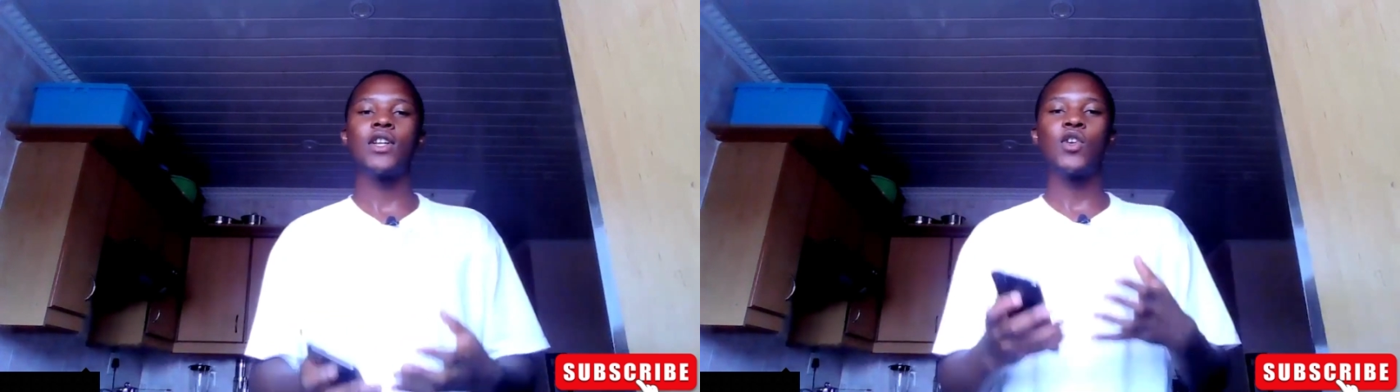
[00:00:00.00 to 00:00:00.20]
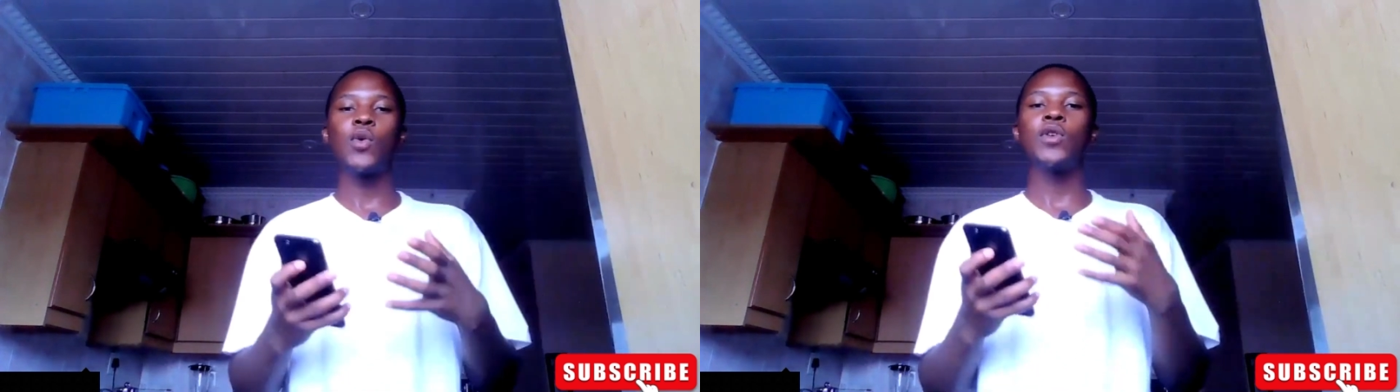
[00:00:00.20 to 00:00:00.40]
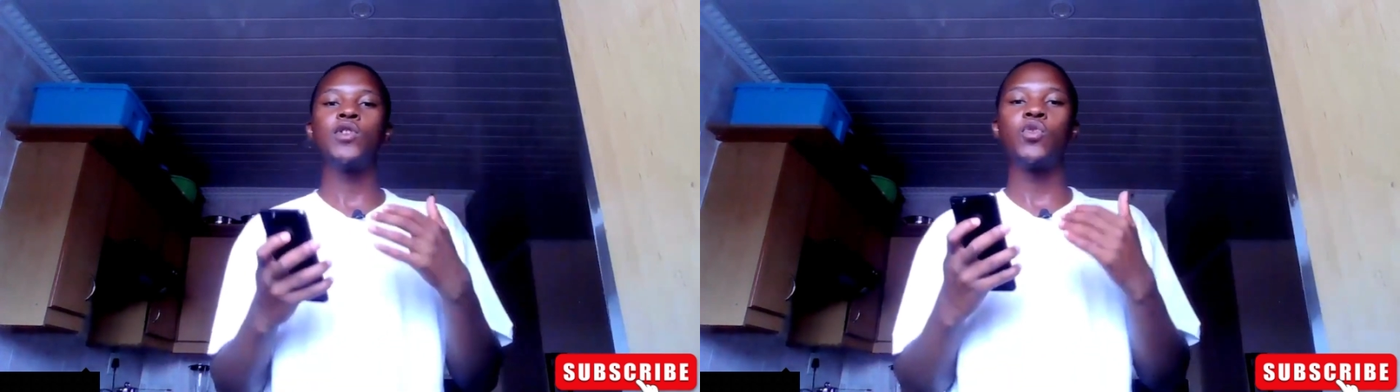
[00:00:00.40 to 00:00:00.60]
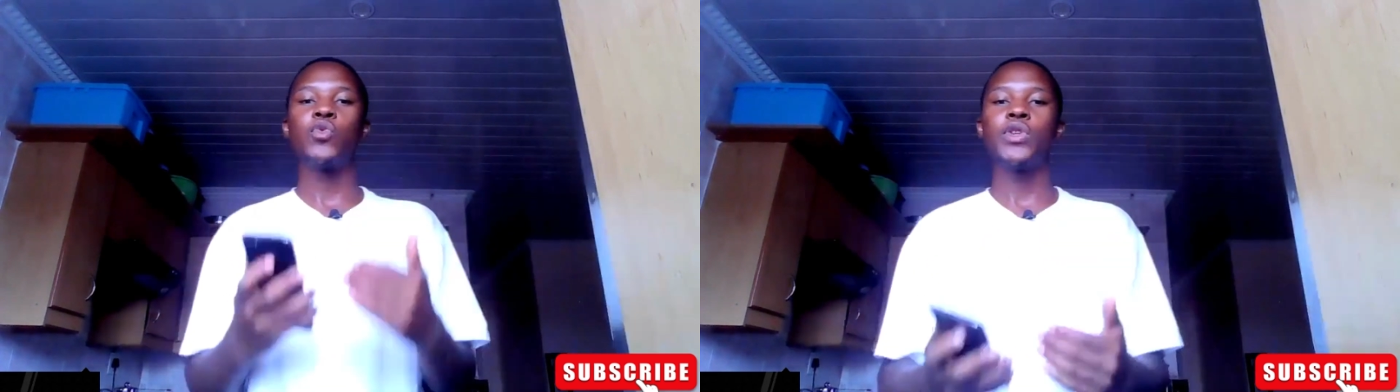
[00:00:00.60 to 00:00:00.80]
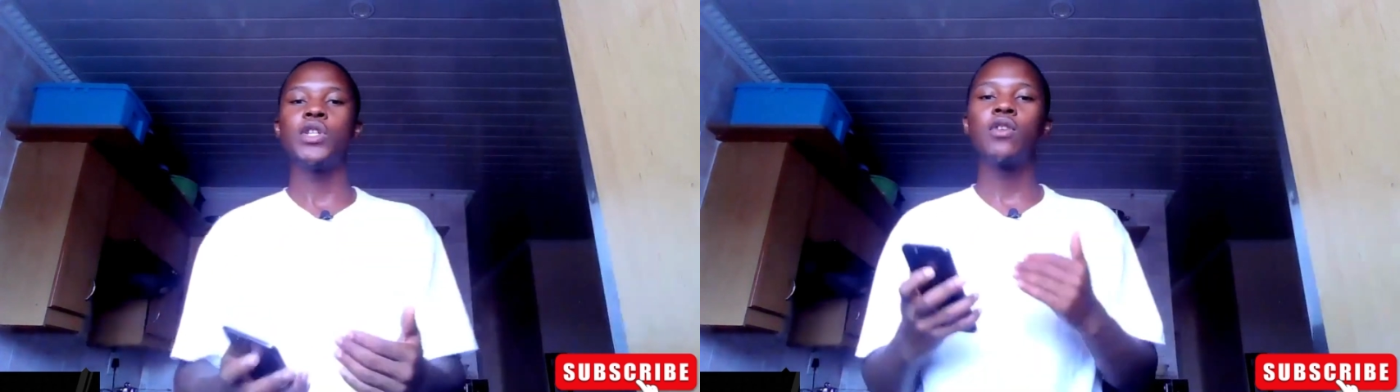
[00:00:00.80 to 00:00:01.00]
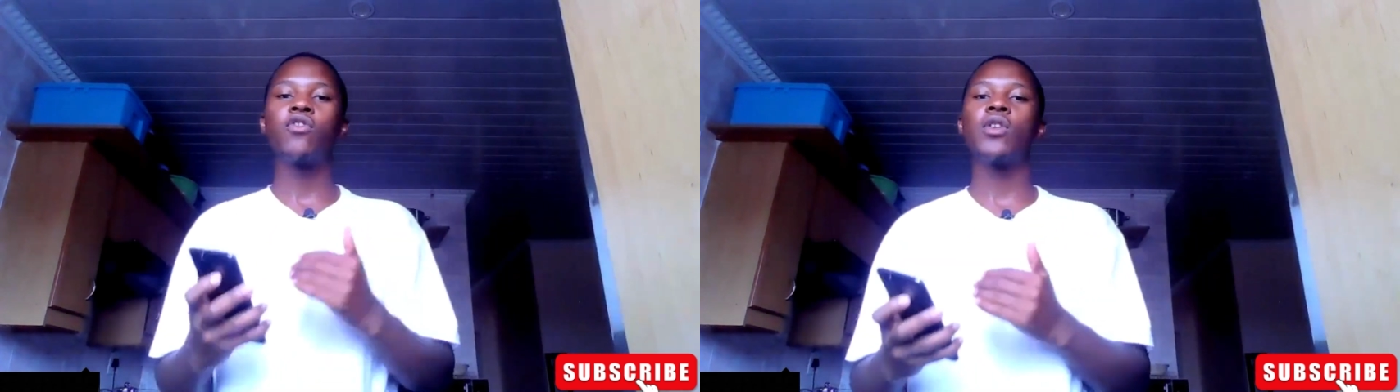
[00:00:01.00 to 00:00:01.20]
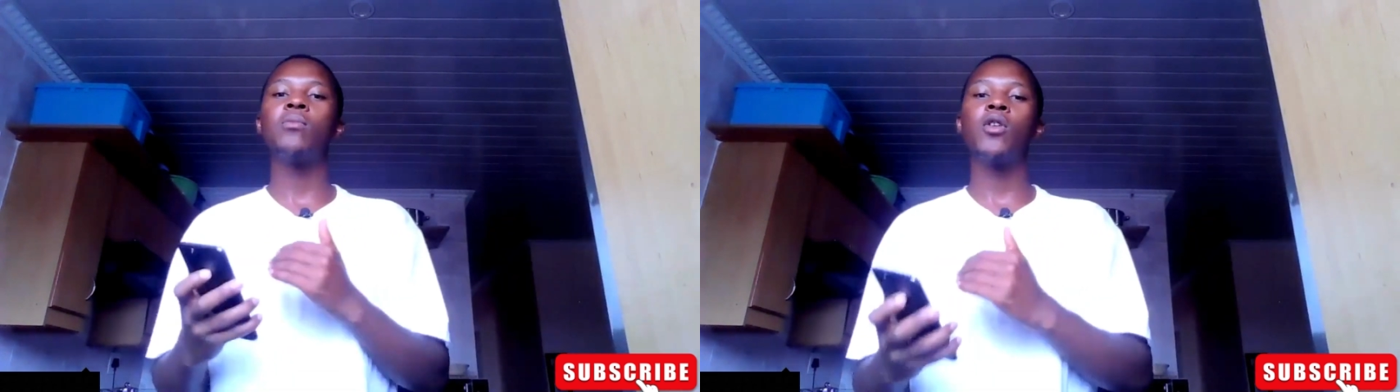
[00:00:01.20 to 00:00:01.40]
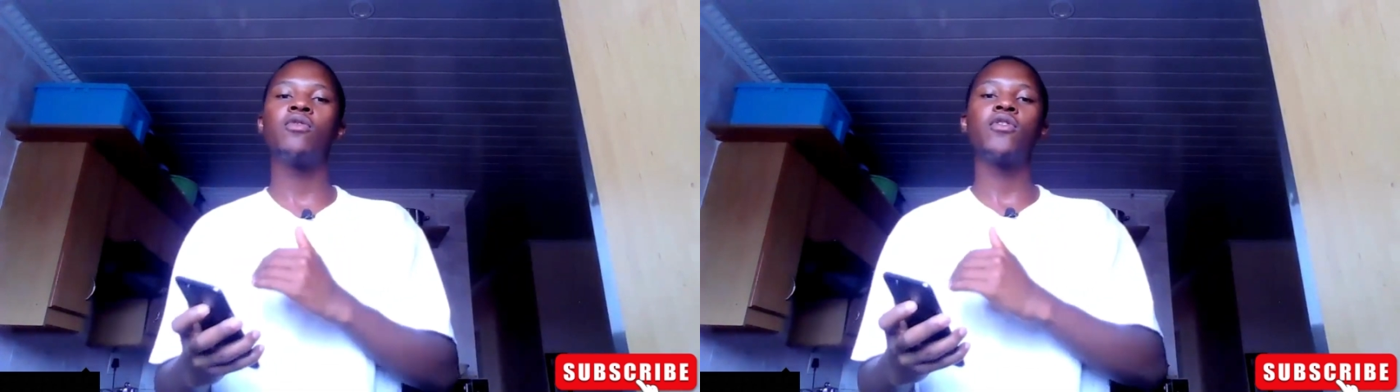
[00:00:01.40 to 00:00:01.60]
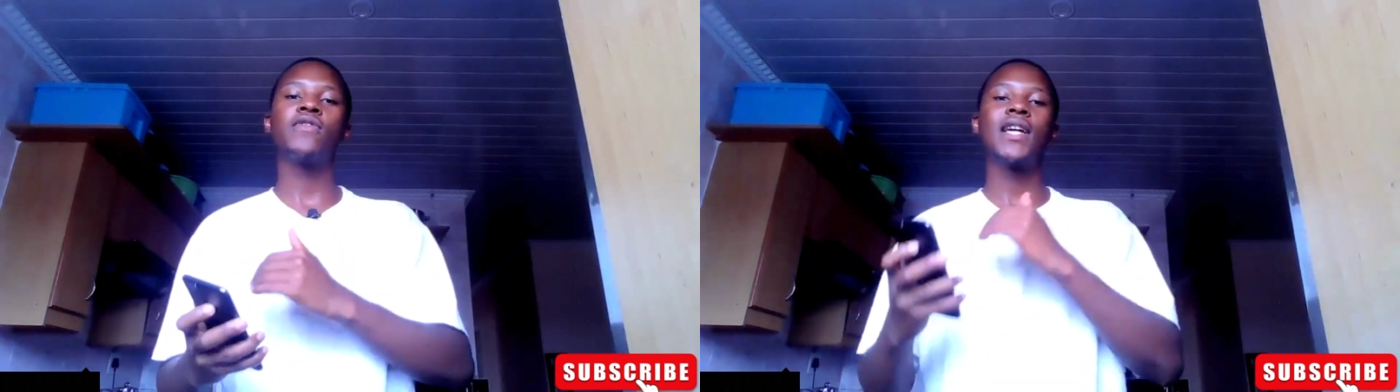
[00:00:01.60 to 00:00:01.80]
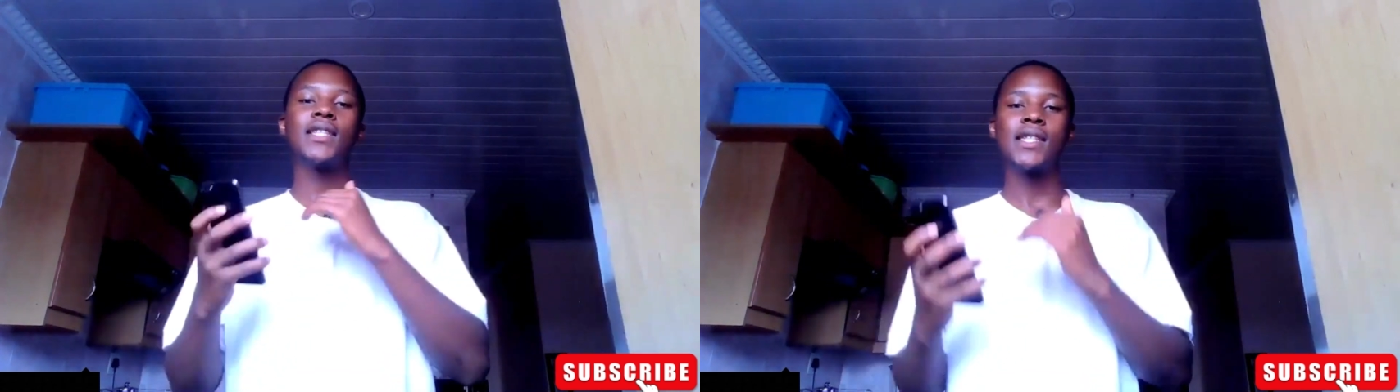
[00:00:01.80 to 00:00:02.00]
are you going to risk from off of
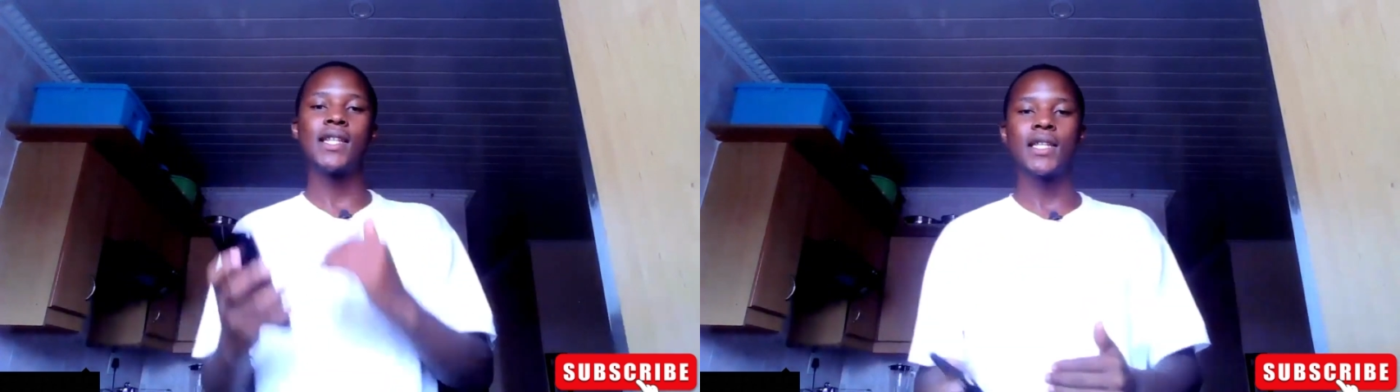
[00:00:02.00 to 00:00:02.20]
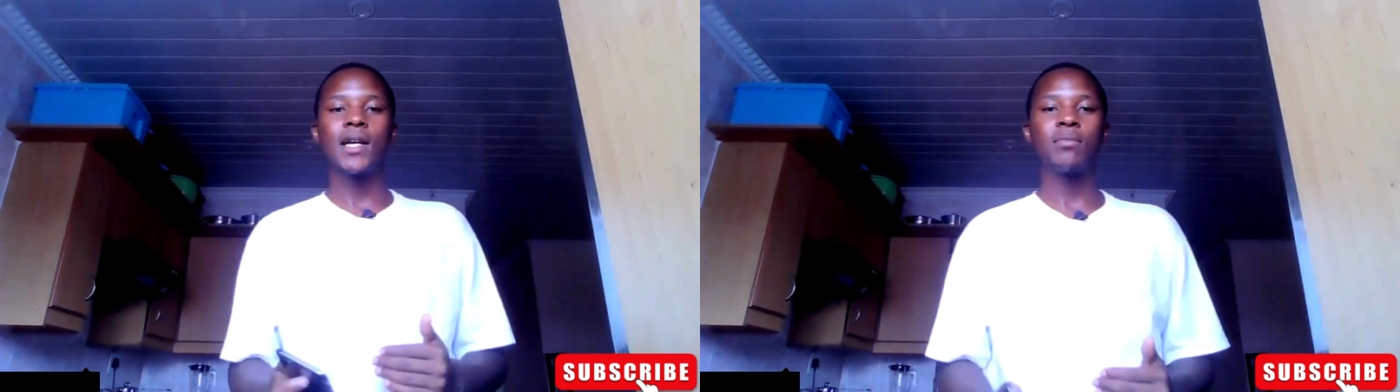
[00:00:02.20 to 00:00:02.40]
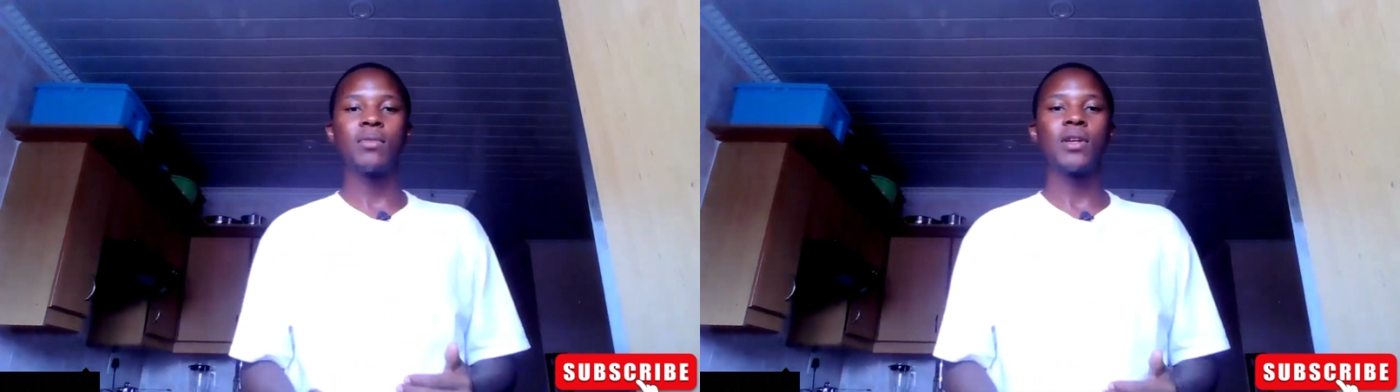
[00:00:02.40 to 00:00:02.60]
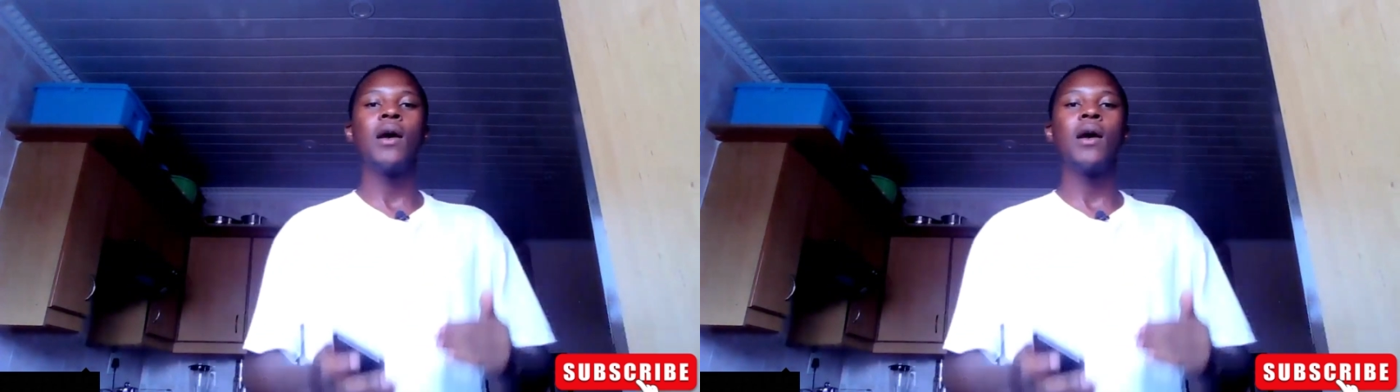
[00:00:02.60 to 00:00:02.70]
that setup?